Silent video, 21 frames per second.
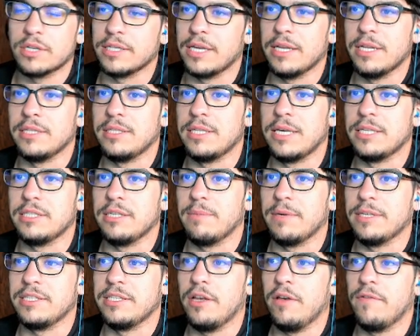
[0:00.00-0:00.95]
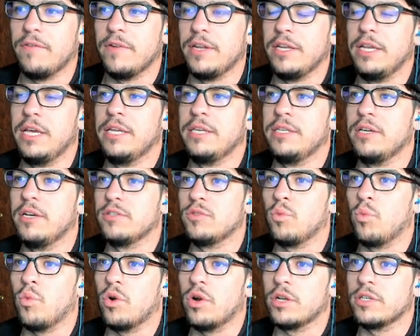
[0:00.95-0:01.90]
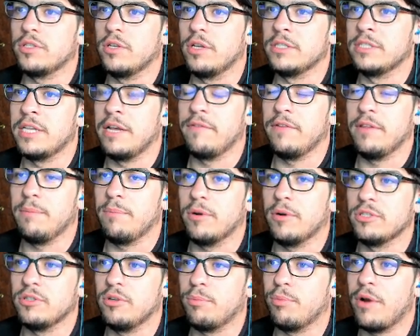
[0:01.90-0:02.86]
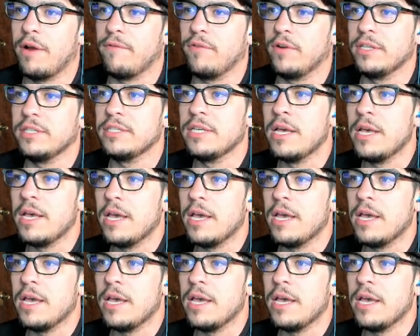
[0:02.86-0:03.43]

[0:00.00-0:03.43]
I did test it myself, and it does work, so it's definitely personal preference.